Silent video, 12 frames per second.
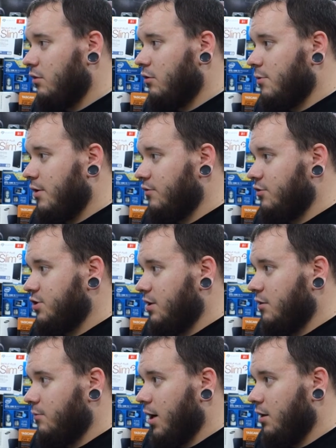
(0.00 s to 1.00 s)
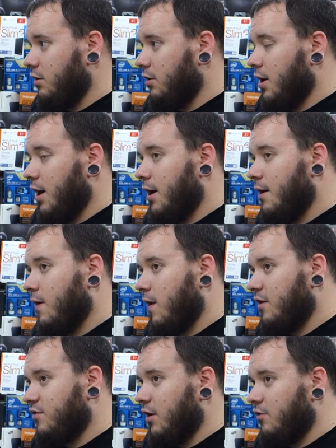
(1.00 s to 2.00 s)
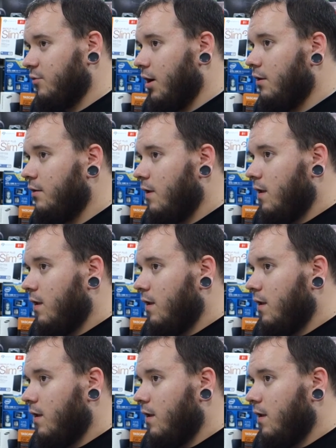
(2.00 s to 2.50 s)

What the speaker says: lower resolution than the regular S8 as well.